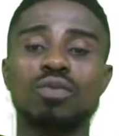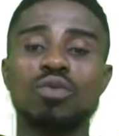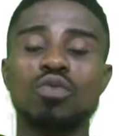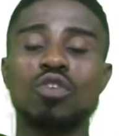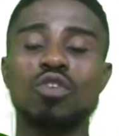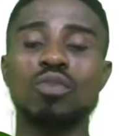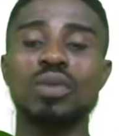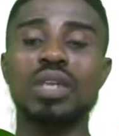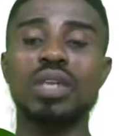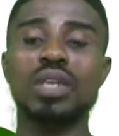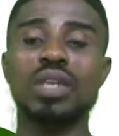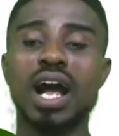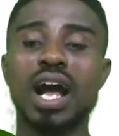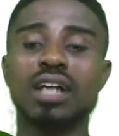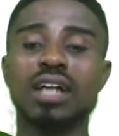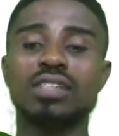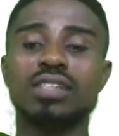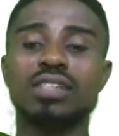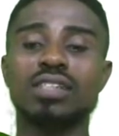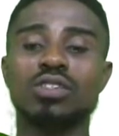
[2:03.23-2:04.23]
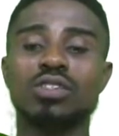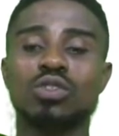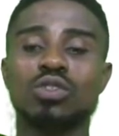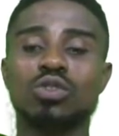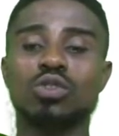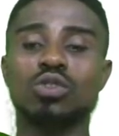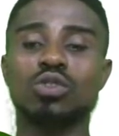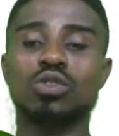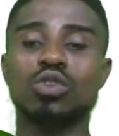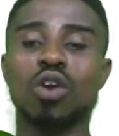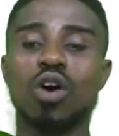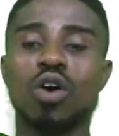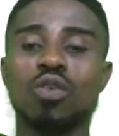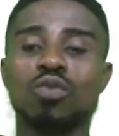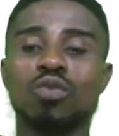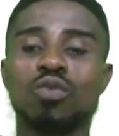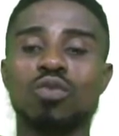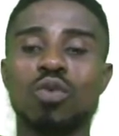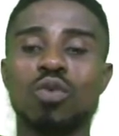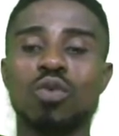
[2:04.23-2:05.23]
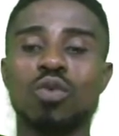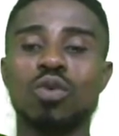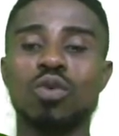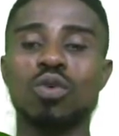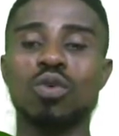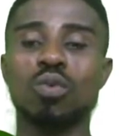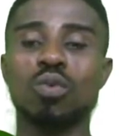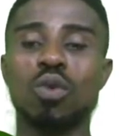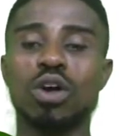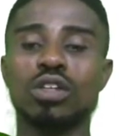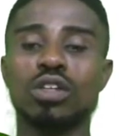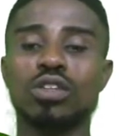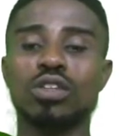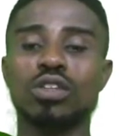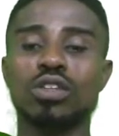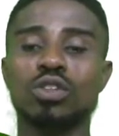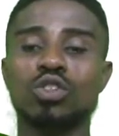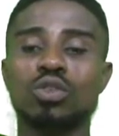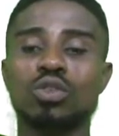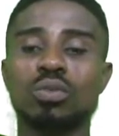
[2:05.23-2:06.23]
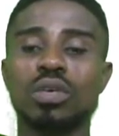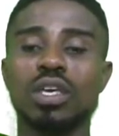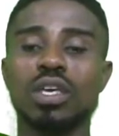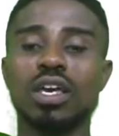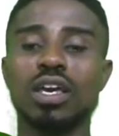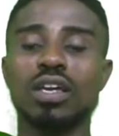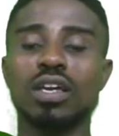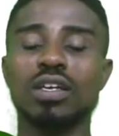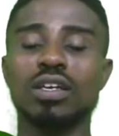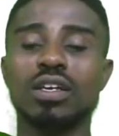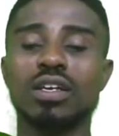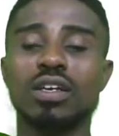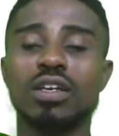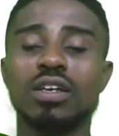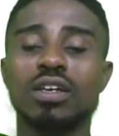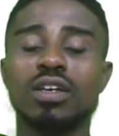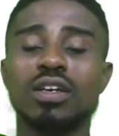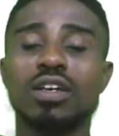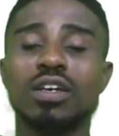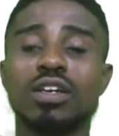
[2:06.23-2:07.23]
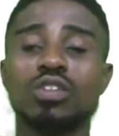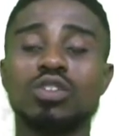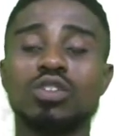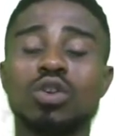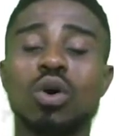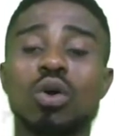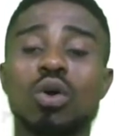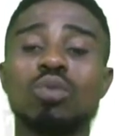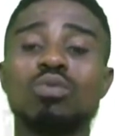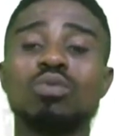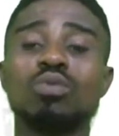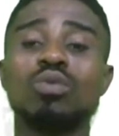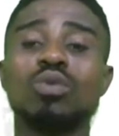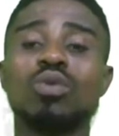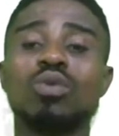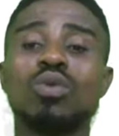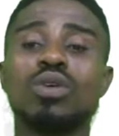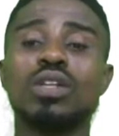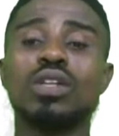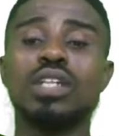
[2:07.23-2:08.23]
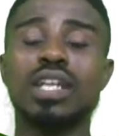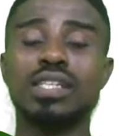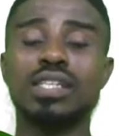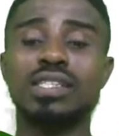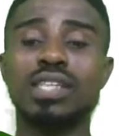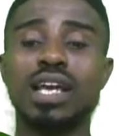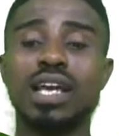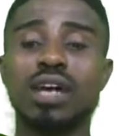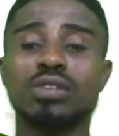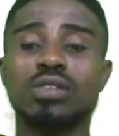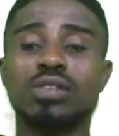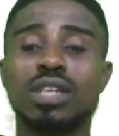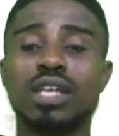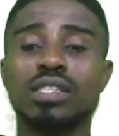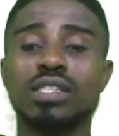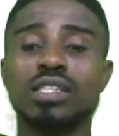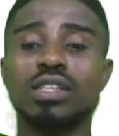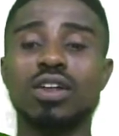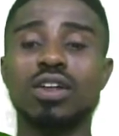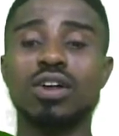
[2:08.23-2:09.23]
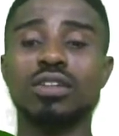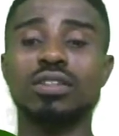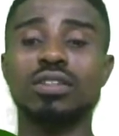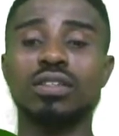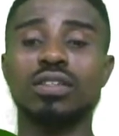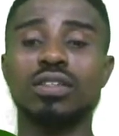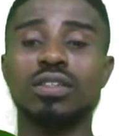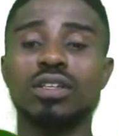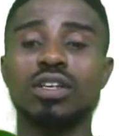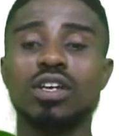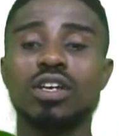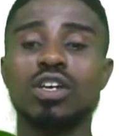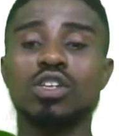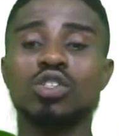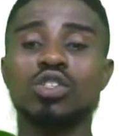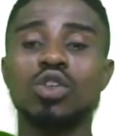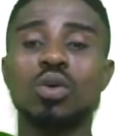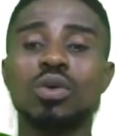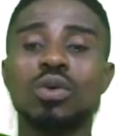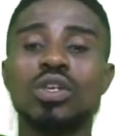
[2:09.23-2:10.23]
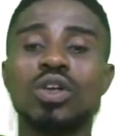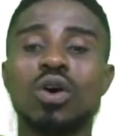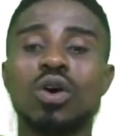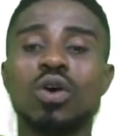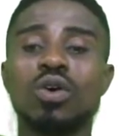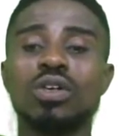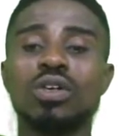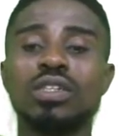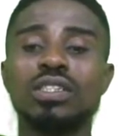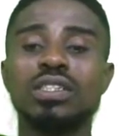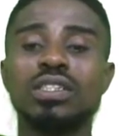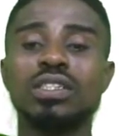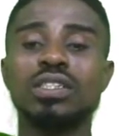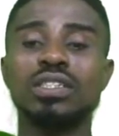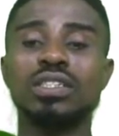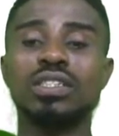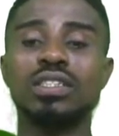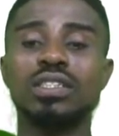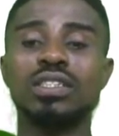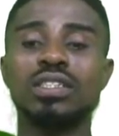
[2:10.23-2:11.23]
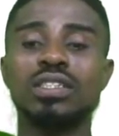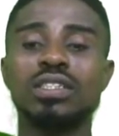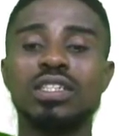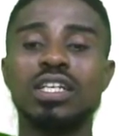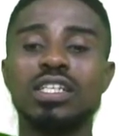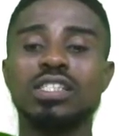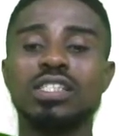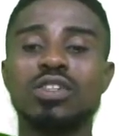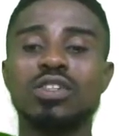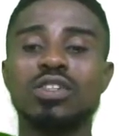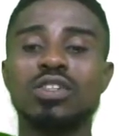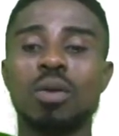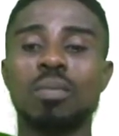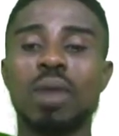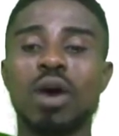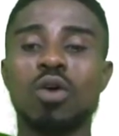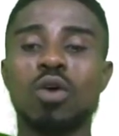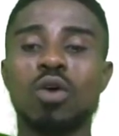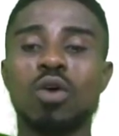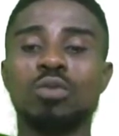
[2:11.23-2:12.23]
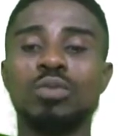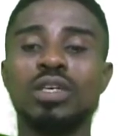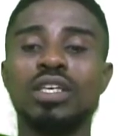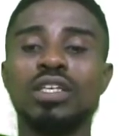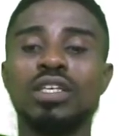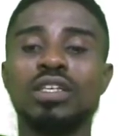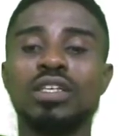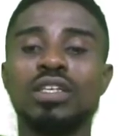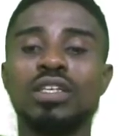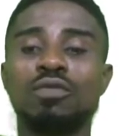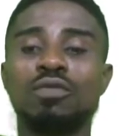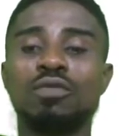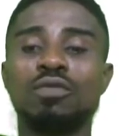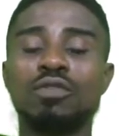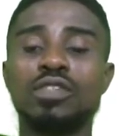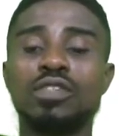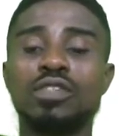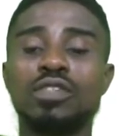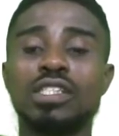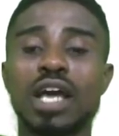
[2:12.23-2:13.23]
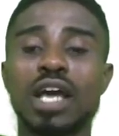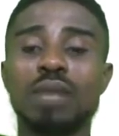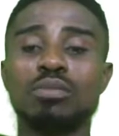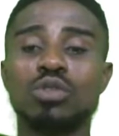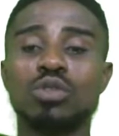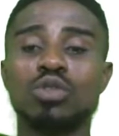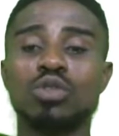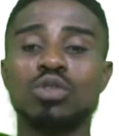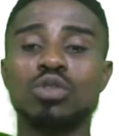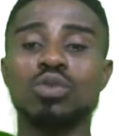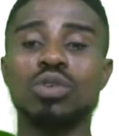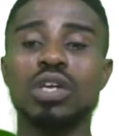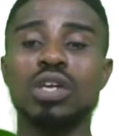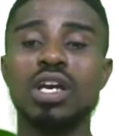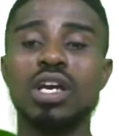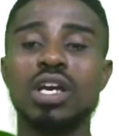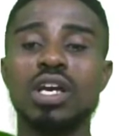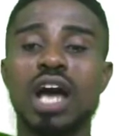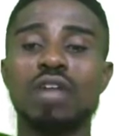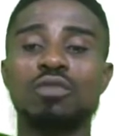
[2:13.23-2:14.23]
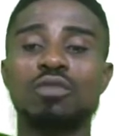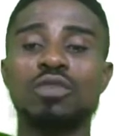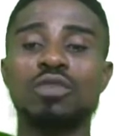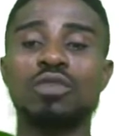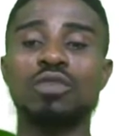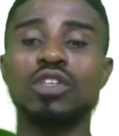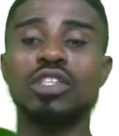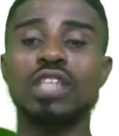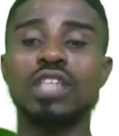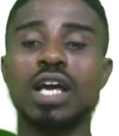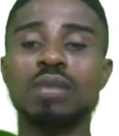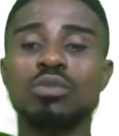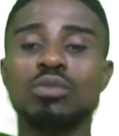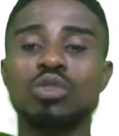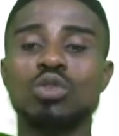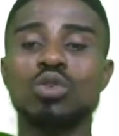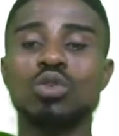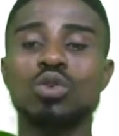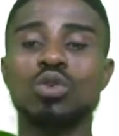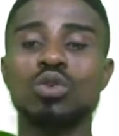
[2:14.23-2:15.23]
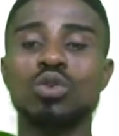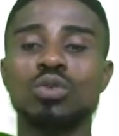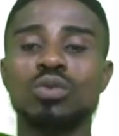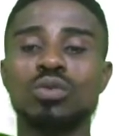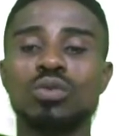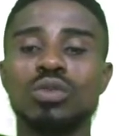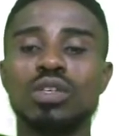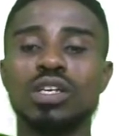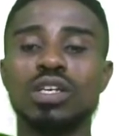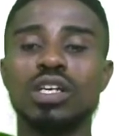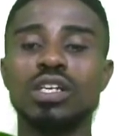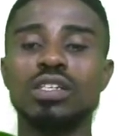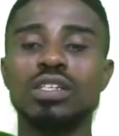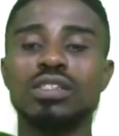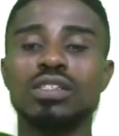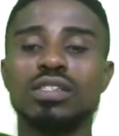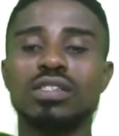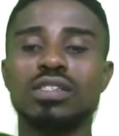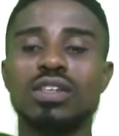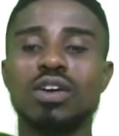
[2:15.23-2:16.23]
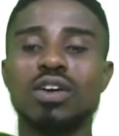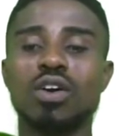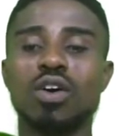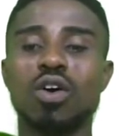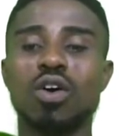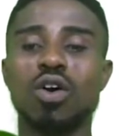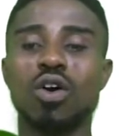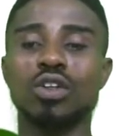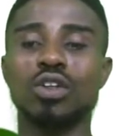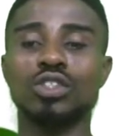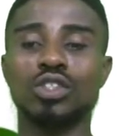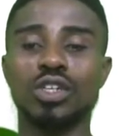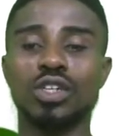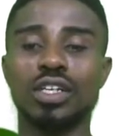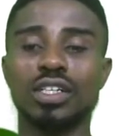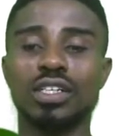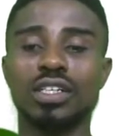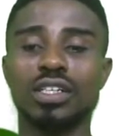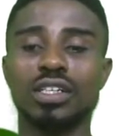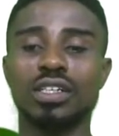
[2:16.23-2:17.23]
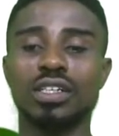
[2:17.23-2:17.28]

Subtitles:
We've been asked to solve what ought to be here. So let's see how to get it done. So we know this number will be 50 times 2. And 50 times 2 is 100.